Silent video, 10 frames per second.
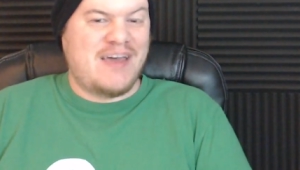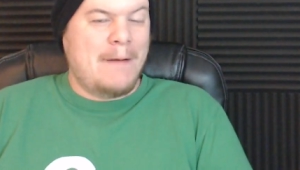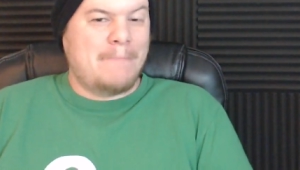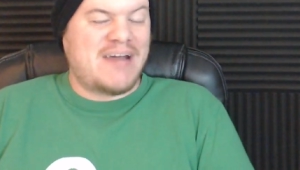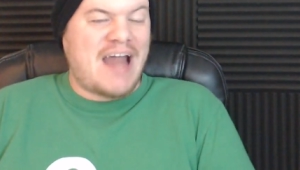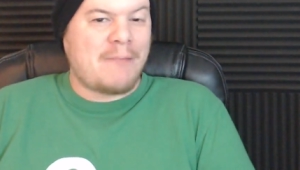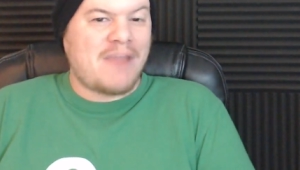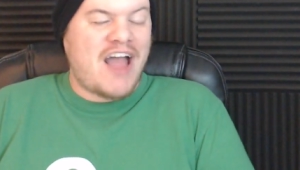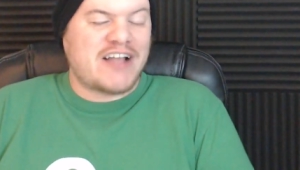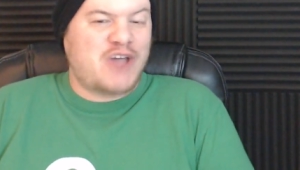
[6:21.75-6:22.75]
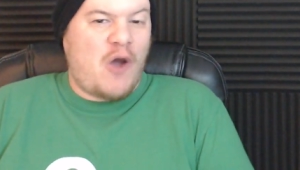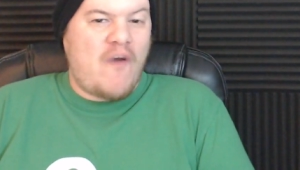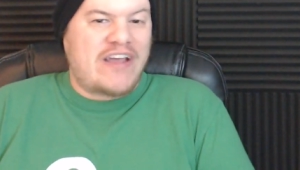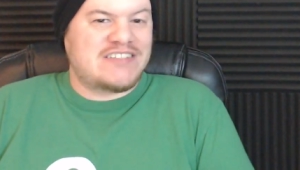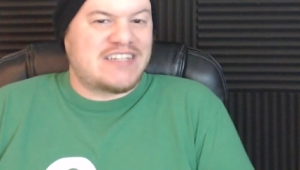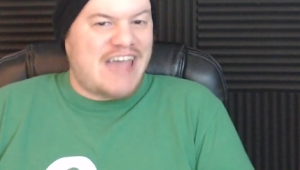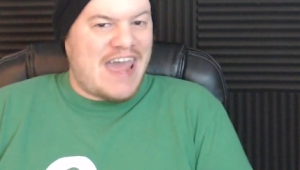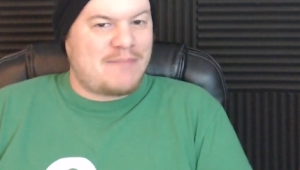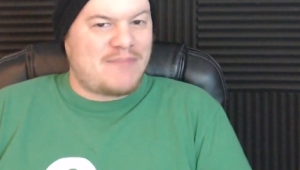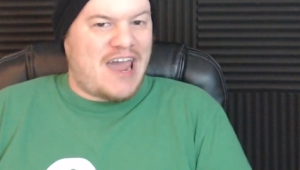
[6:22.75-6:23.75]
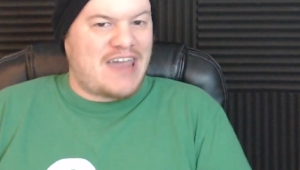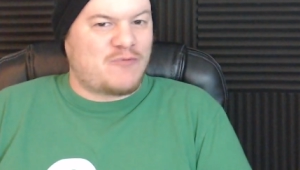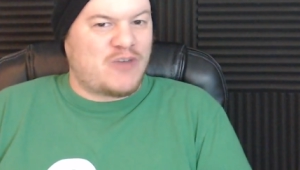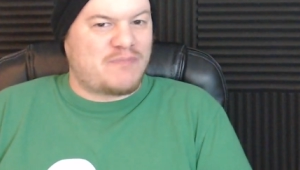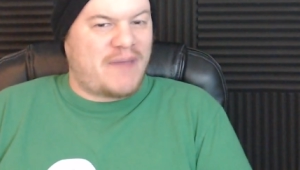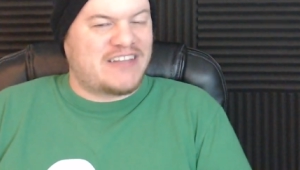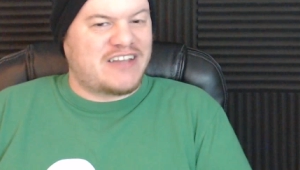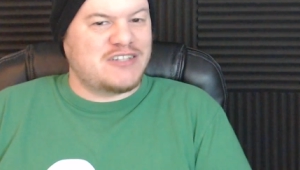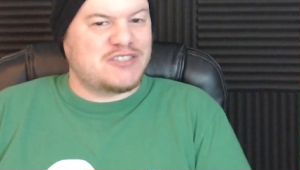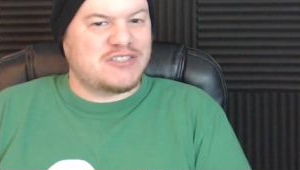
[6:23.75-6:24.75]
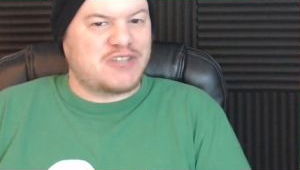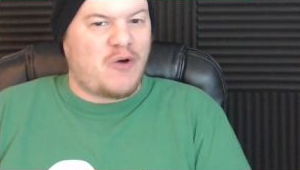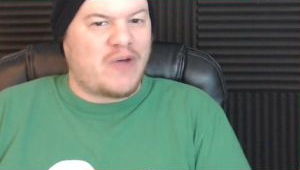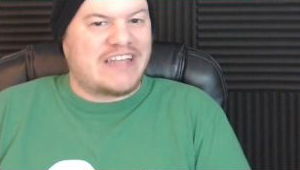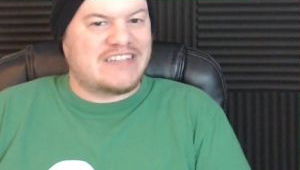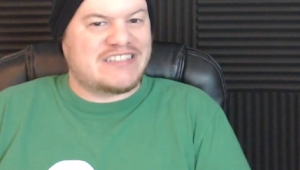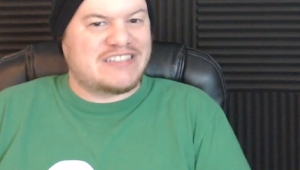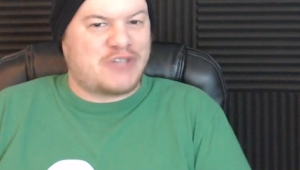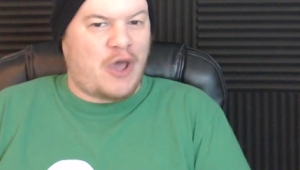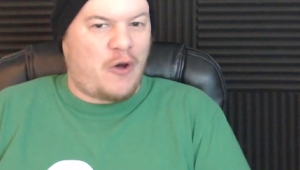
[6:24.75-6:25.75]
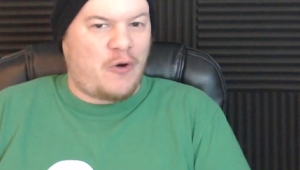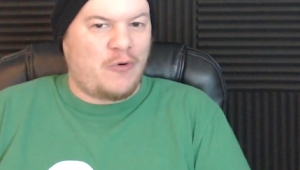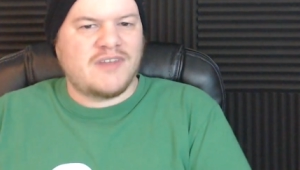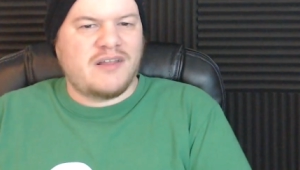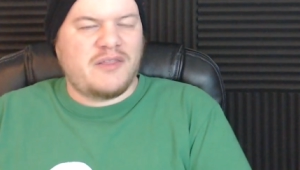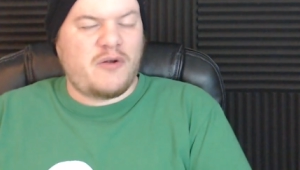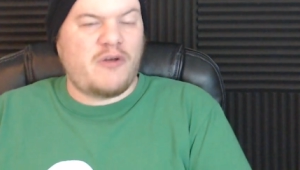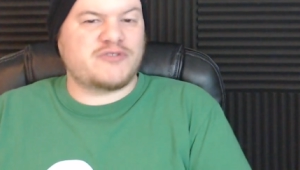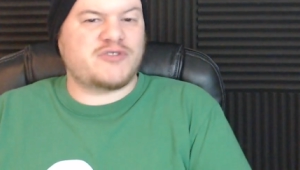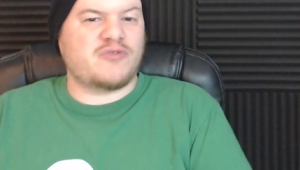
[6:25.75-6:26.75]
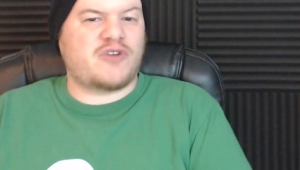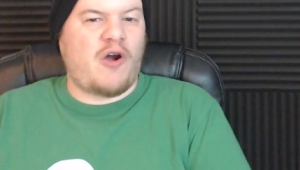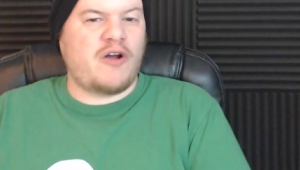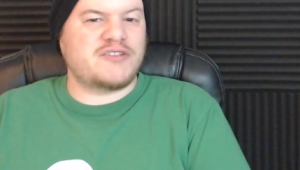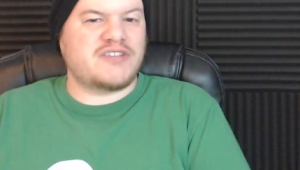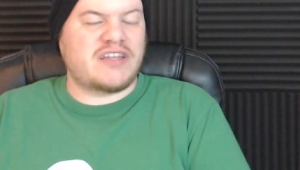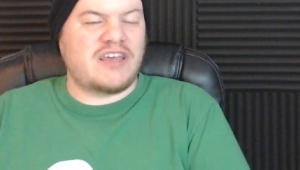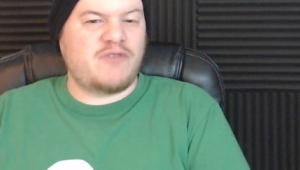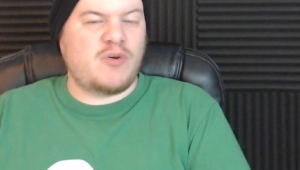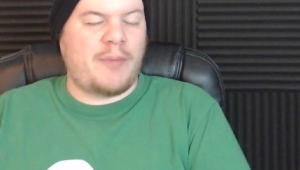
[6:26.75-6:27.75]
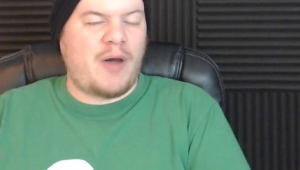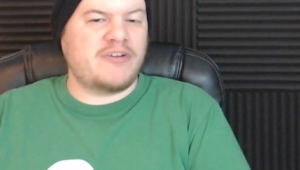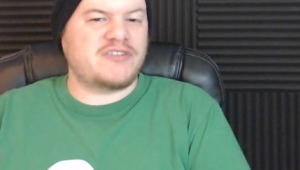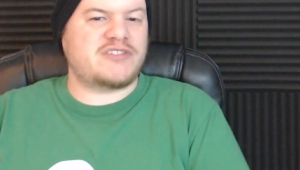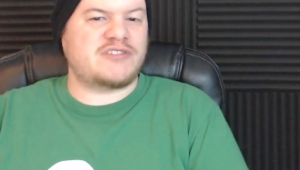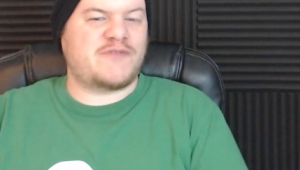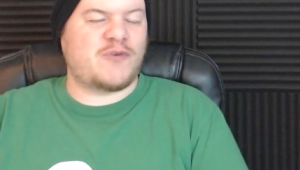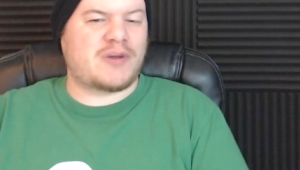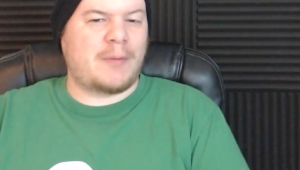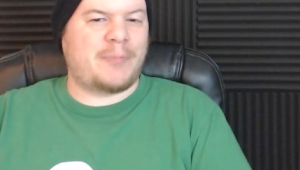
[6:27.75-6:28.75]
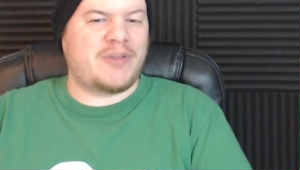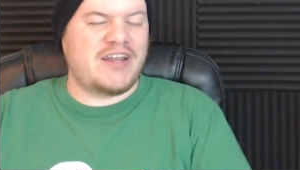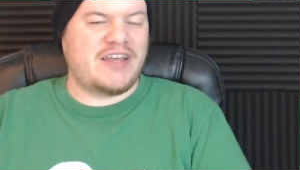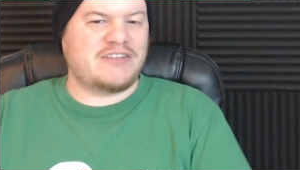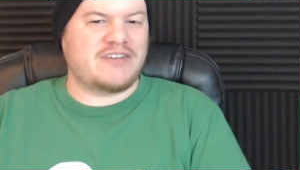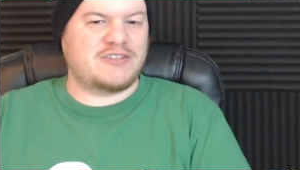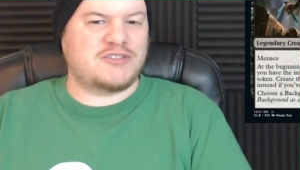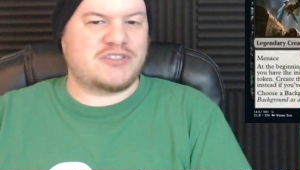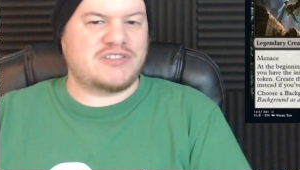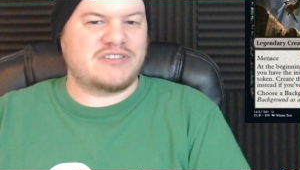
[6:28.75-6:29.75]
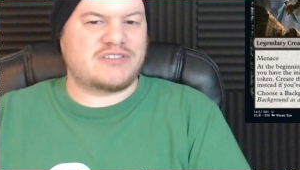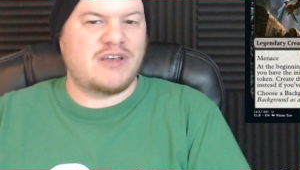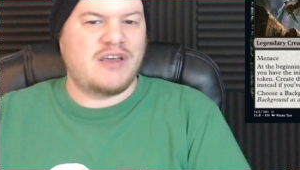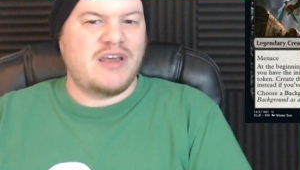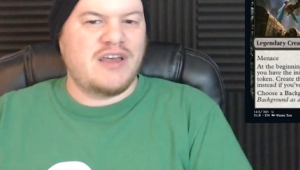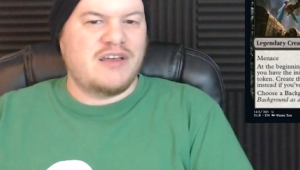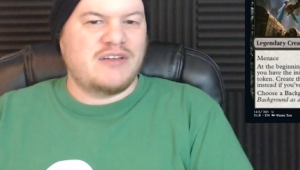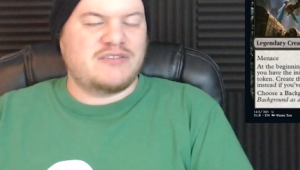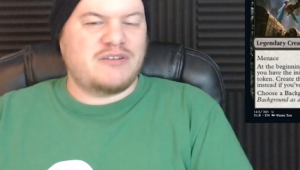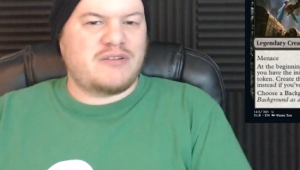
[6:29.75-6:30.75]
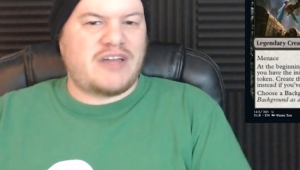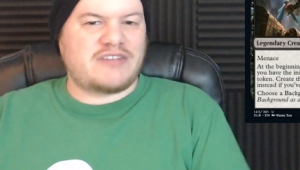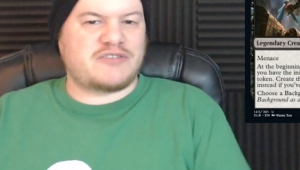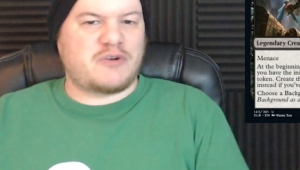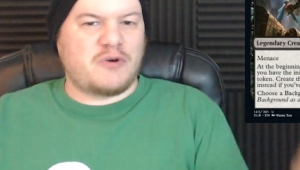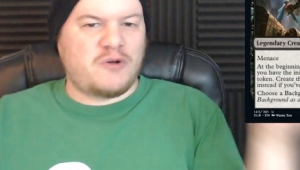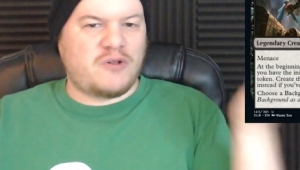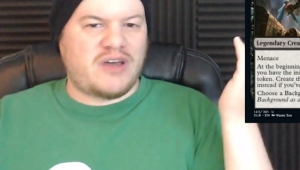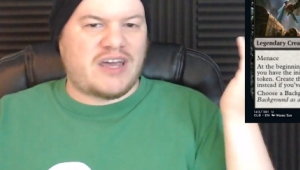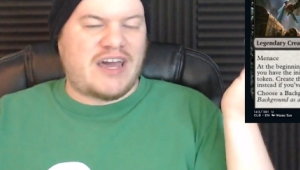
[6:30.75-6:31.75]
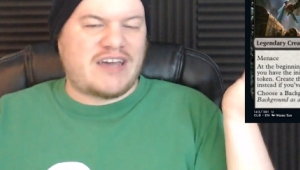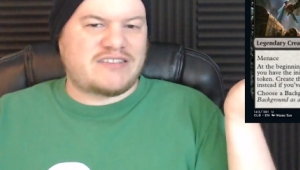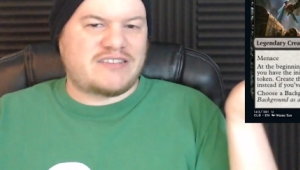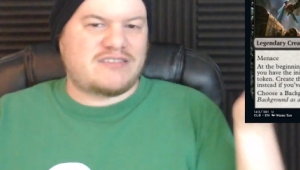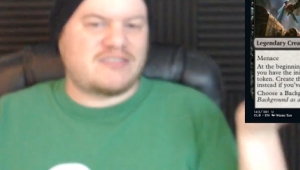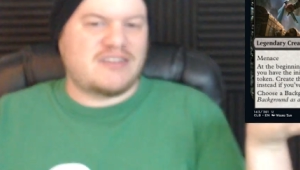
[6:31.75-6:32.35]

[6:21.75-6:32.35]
But I'm not going to game night with my dungeon tokens in tow. There are also cards that give you bonuses for completing dungeons. So that's cool, I guess.